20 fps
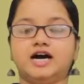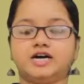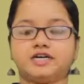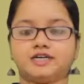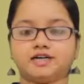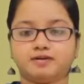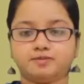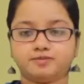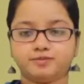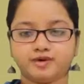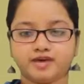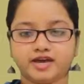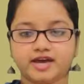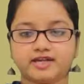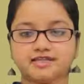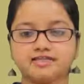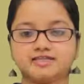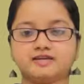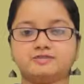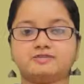A
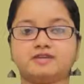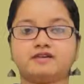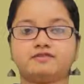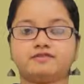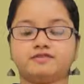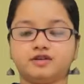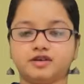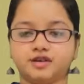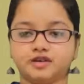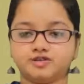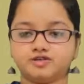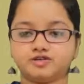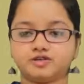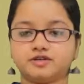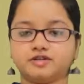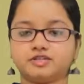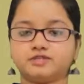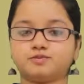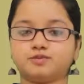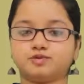comprehensive
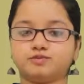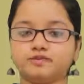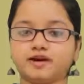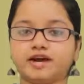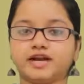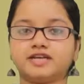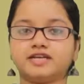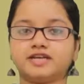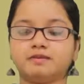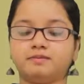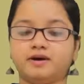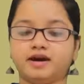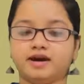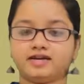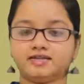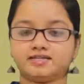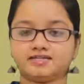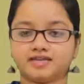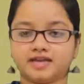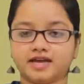definition is provided
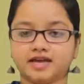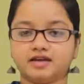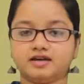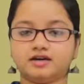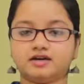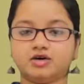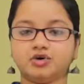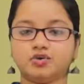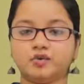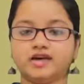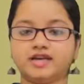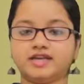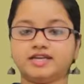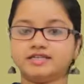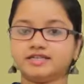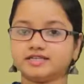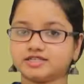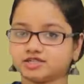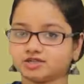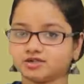by Schäler when he
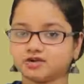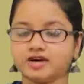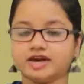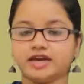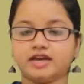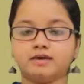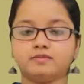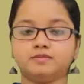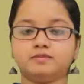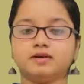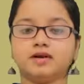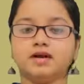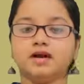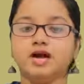described